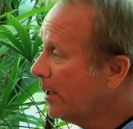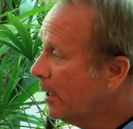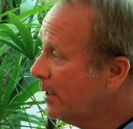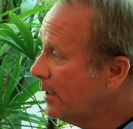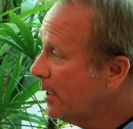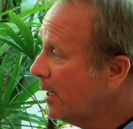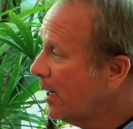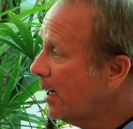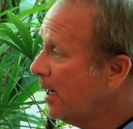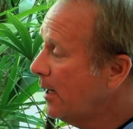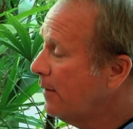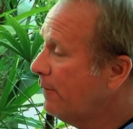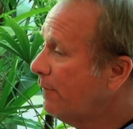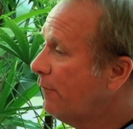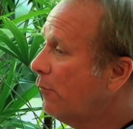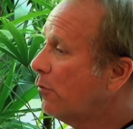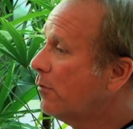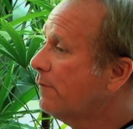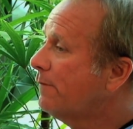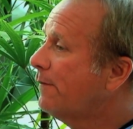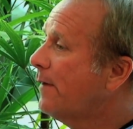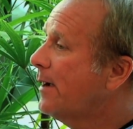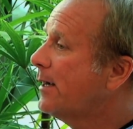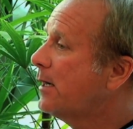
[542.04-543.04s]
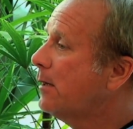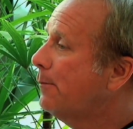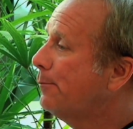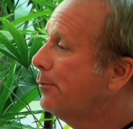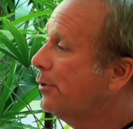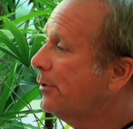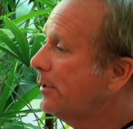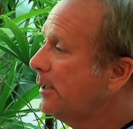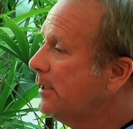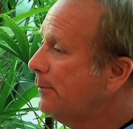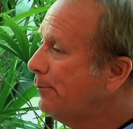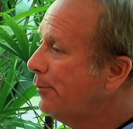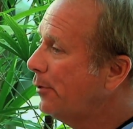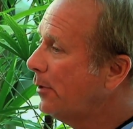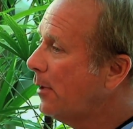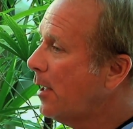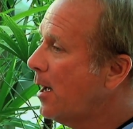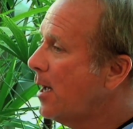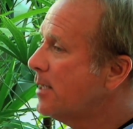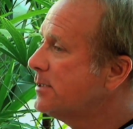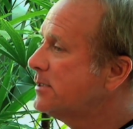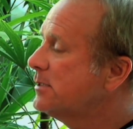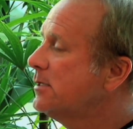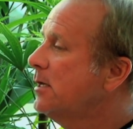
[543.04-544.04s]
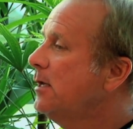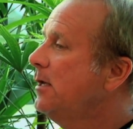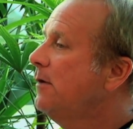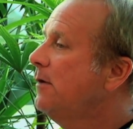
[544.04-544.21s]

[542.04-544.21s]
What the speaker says: a day, Fortify Complete Plus,